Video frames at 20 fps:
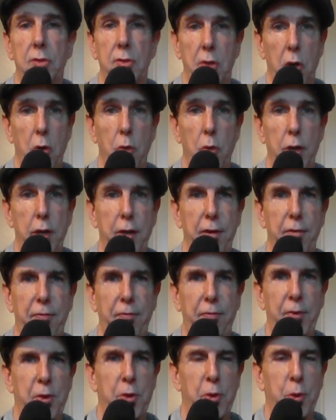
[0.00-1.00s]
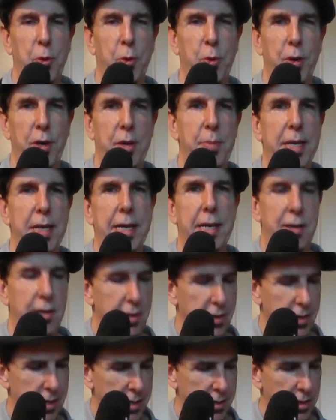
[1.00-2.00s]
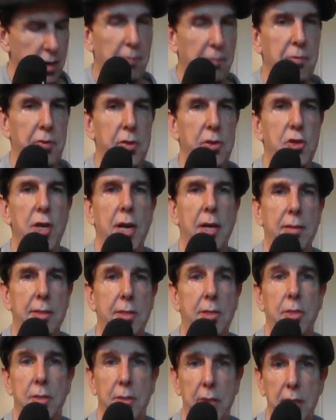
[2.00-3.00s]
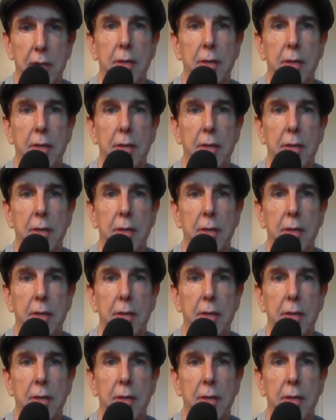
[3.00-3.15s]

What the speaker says: So if you're a beginner and you're up for the challenge,